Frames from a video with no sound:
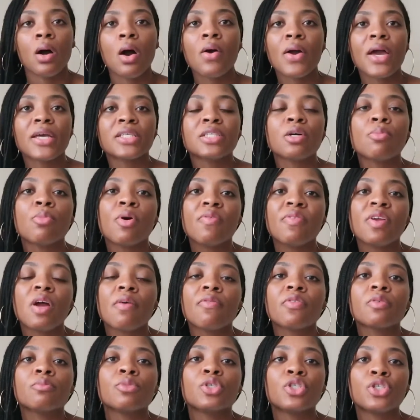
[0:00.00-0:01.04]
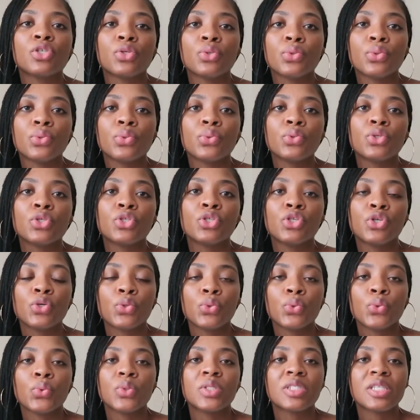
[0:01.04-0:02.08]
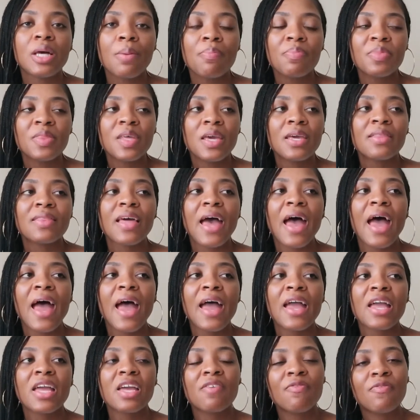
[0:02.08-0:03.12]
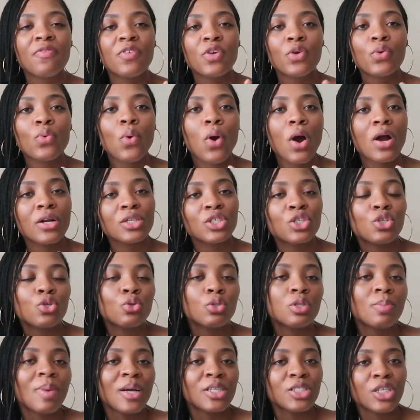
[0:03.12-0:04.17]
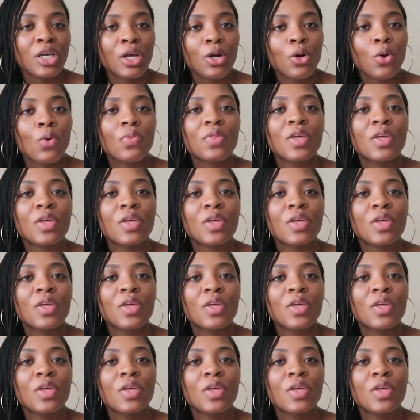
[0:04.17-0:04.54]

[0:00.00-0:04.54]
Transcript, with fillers: Okay, so moving on from shoes to something that if you aren't new to my channel,